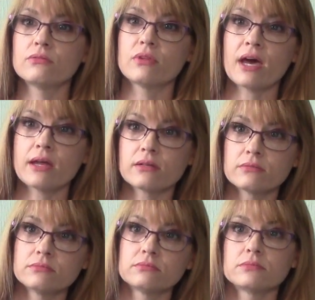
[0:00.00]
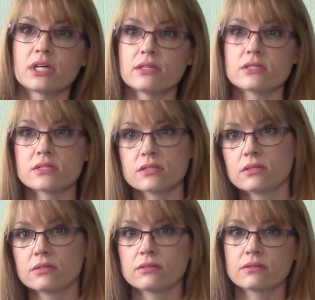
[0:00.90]
that gets
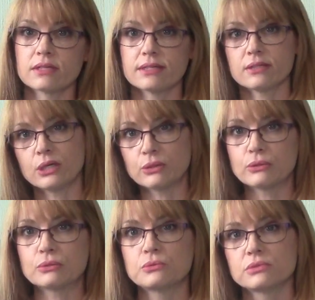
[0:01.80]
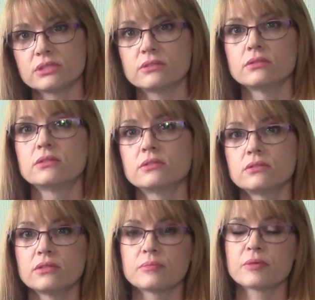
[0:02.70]
kind of old, and
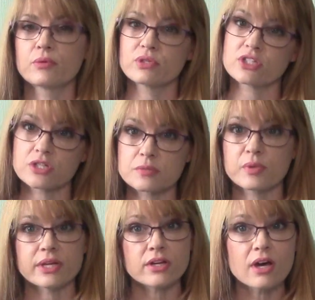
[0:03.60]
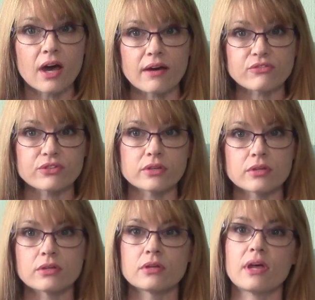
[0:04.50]
you know, maybe we start splitting off
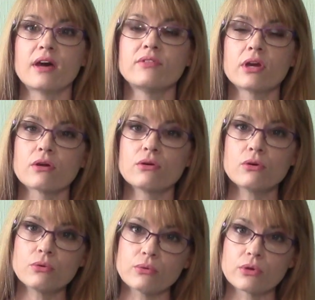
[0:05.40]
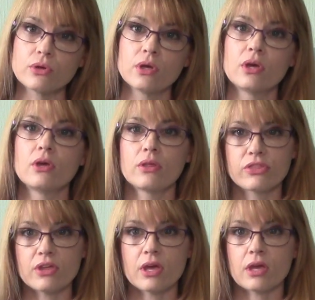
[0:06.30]
and having our own
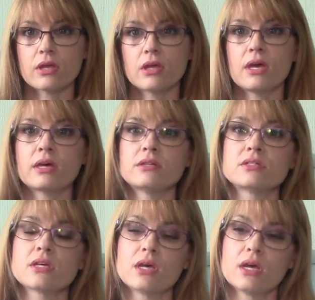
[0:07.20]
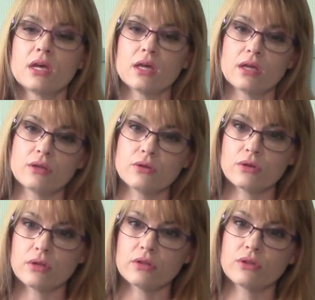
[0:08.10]
thing, and
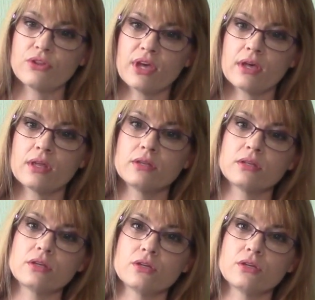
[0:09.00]
then